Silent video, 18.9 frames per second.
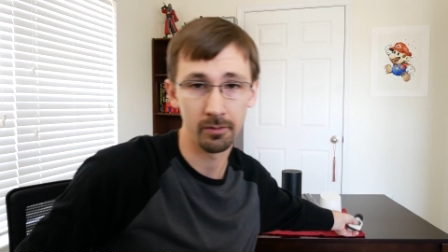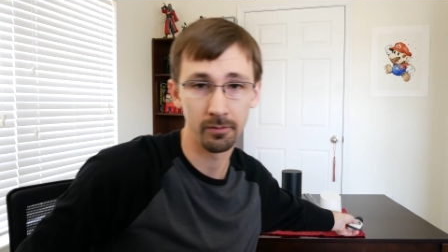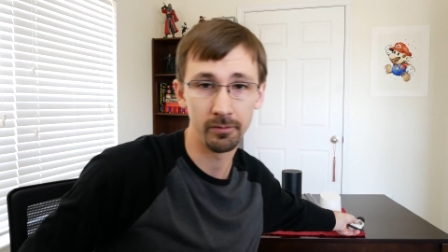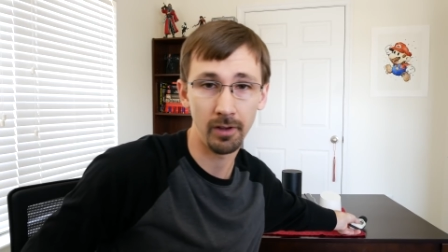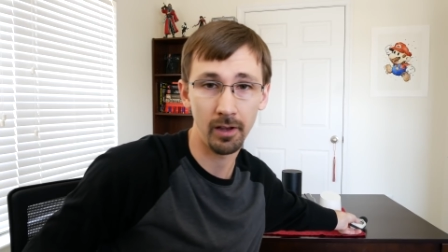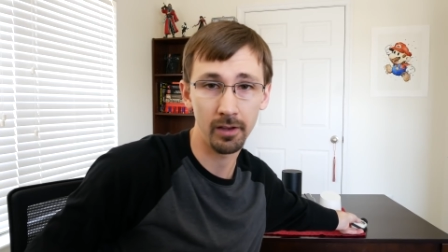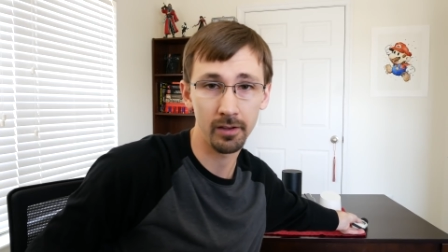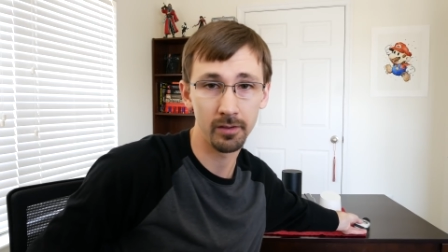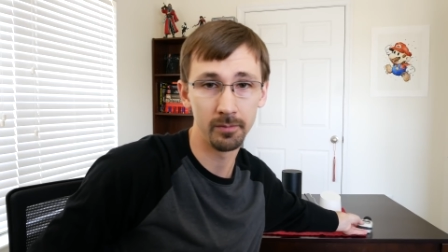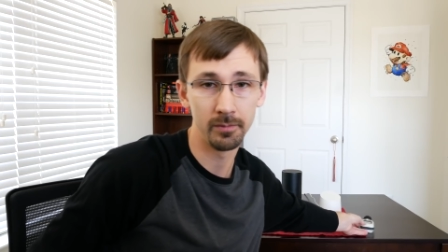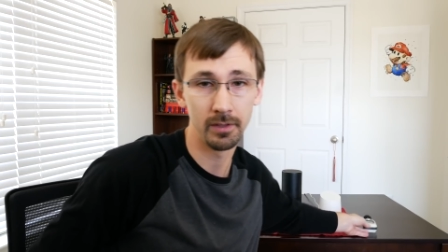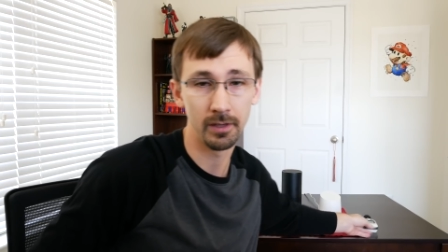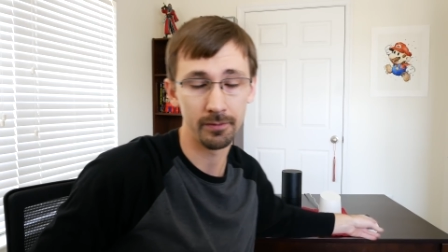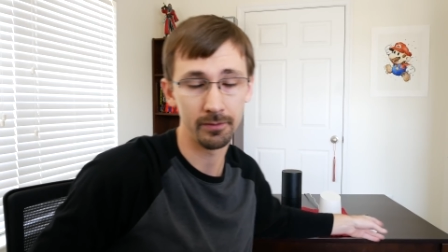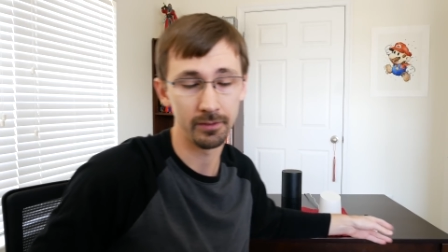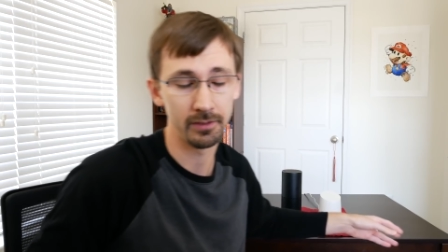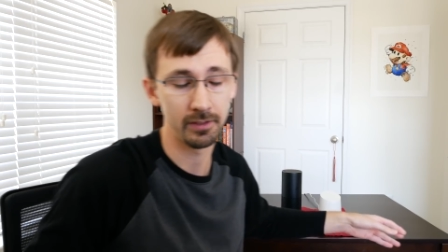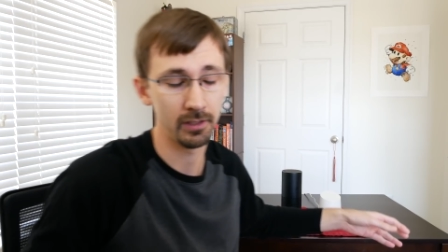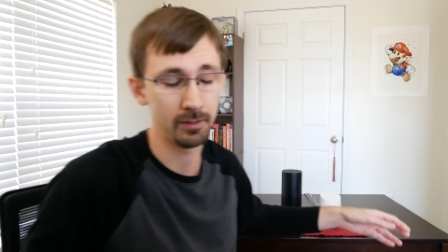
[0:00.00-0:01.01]
volume
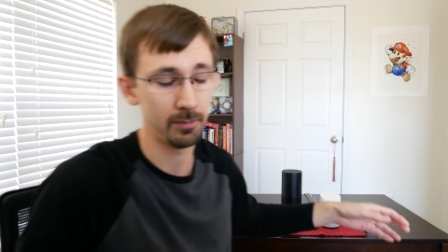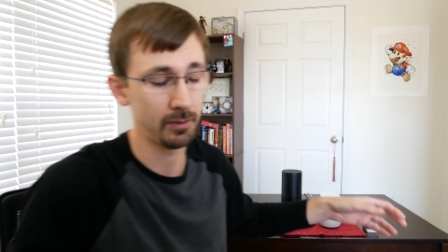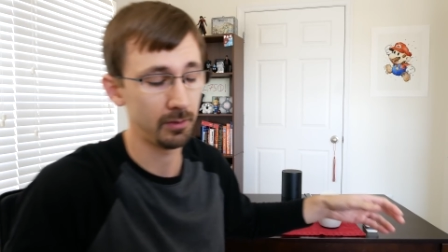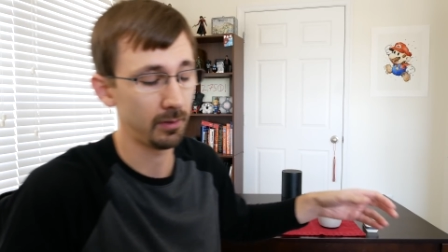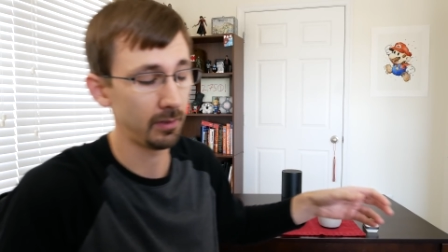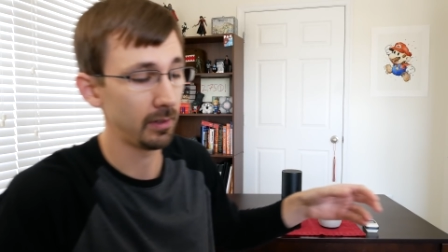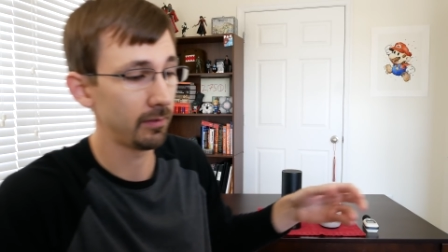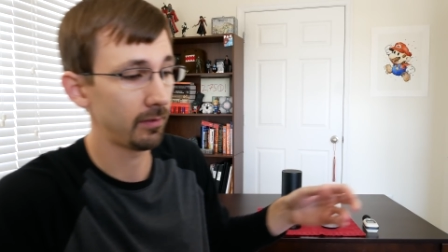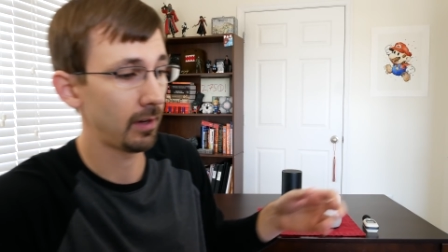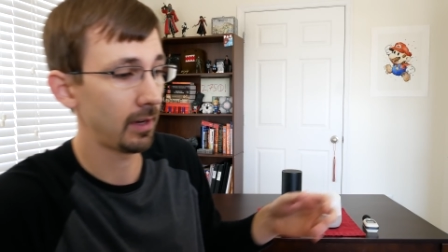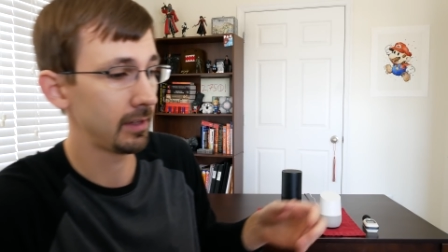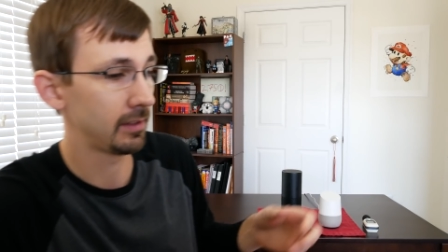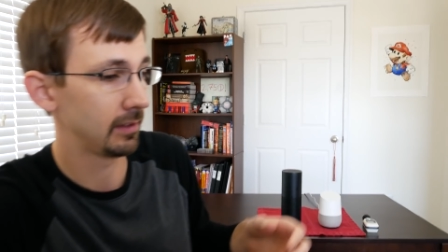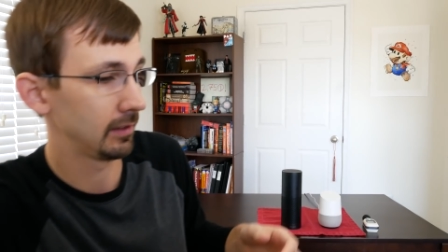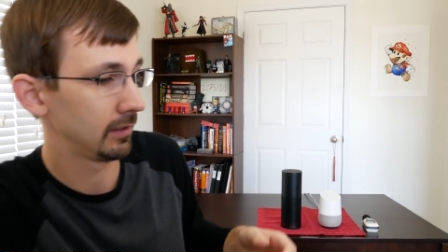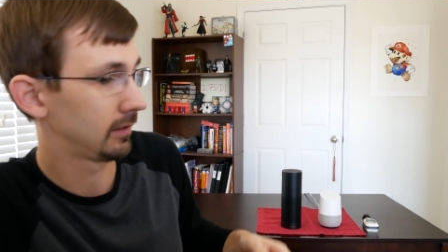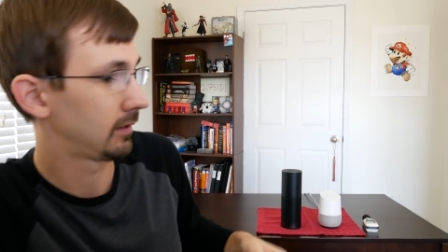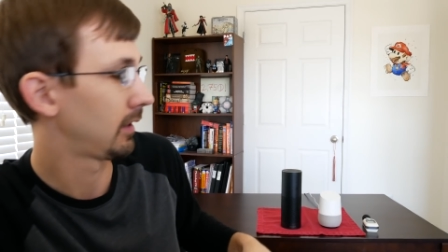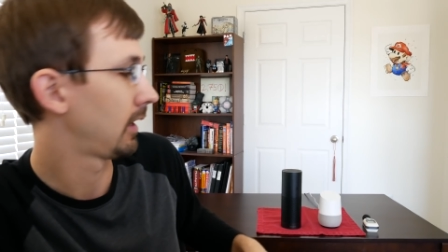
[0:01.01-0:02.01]
differences between
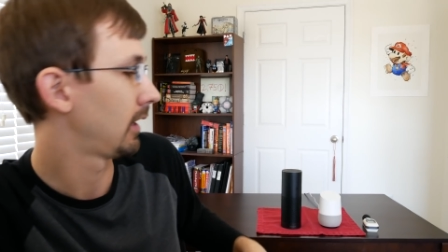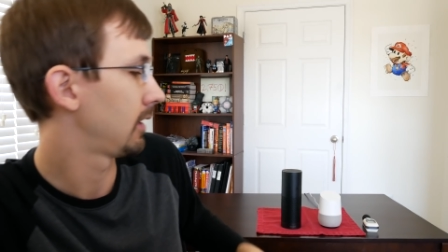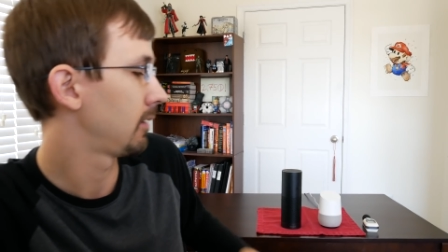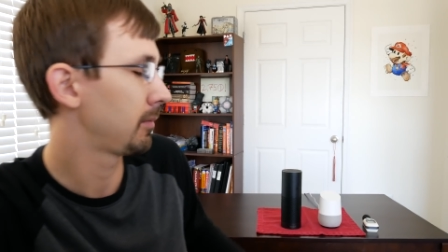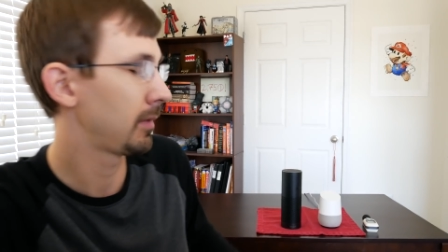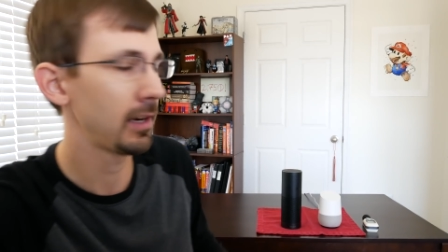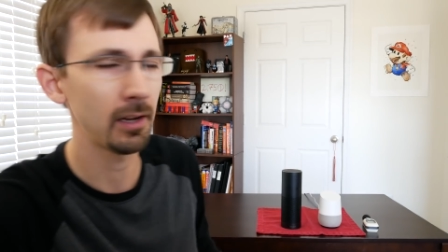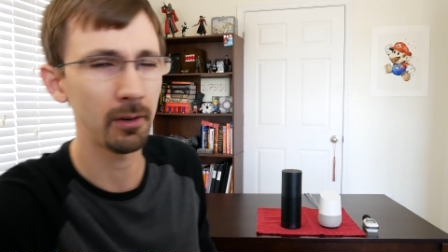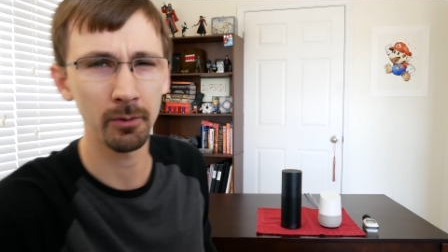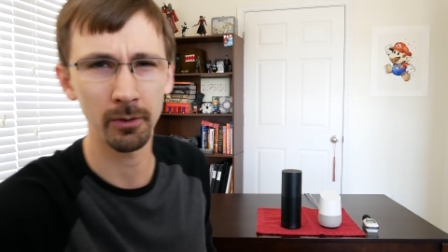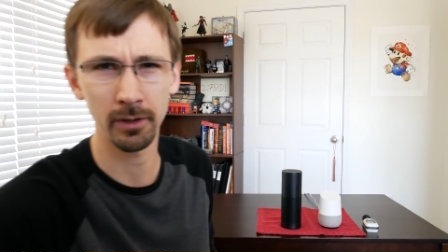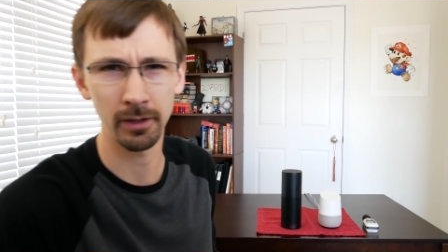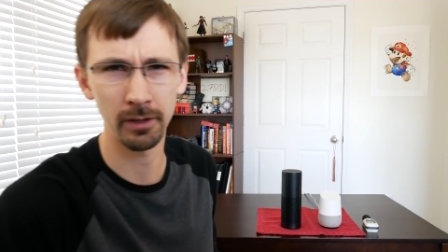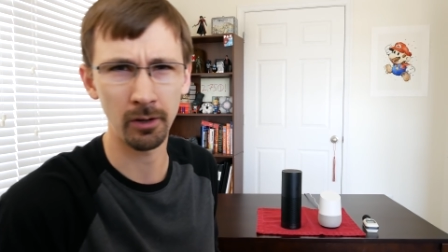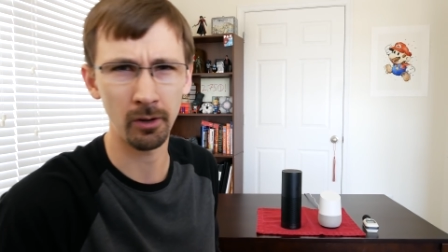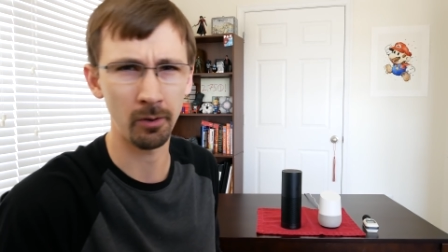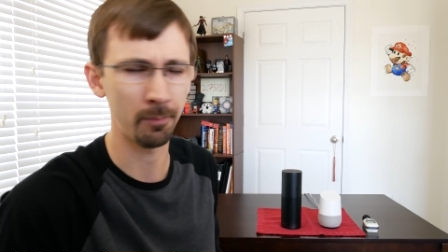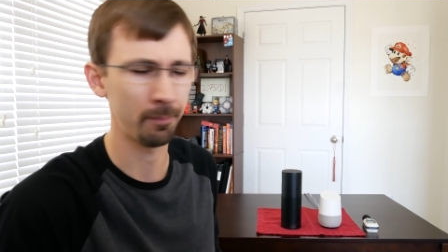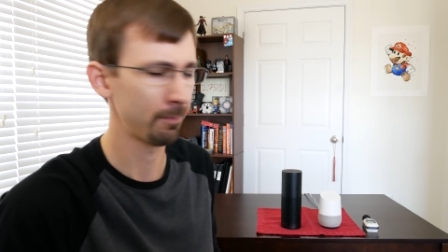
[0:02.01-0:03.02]
devices, and it may not work at
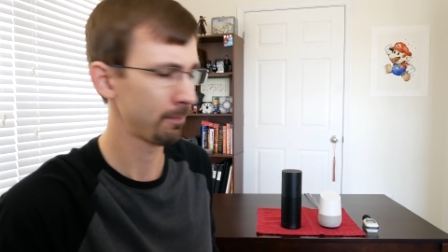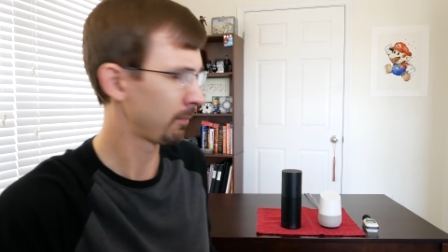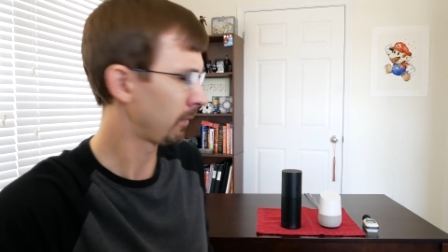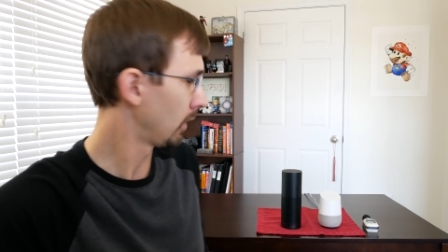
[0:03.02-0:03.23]
all.